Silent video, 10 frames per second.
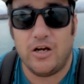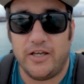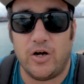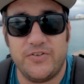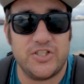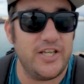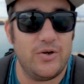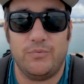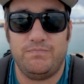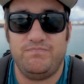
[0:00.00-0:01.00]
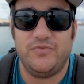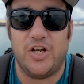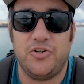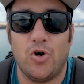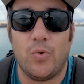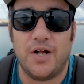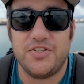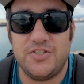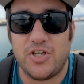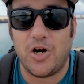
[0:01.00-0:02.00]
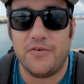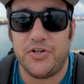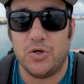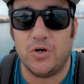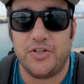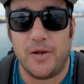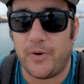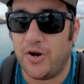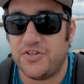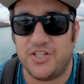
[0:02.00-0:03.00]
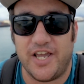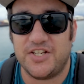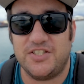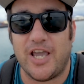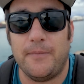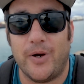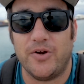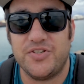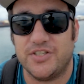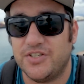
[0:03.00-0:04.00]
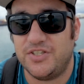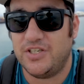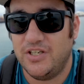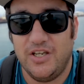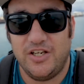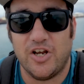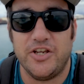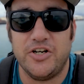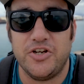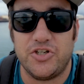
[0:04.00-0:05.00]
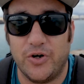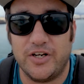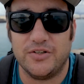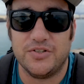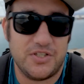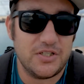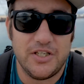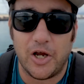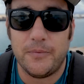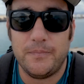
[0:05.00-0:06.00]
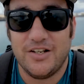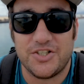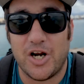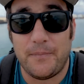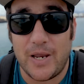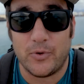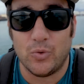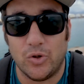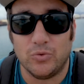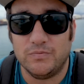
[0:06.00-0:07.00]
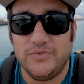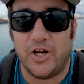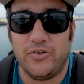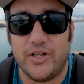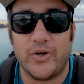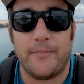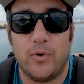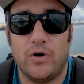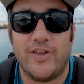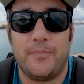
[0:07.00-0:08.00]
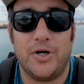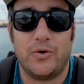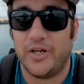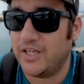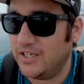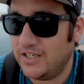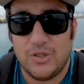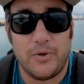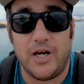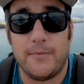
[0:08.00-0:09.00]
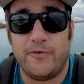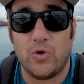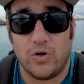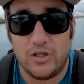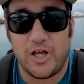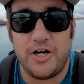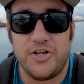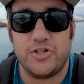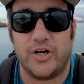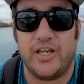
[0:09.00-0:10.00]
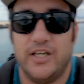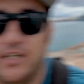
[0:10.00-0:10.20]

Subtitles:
And obviously, you know, do it once, don't overdo it, don't post the next 10 posts as, you know, your new trick, because people will, you know, they'll get bored of that pretty quick. But number four, learn a new trick.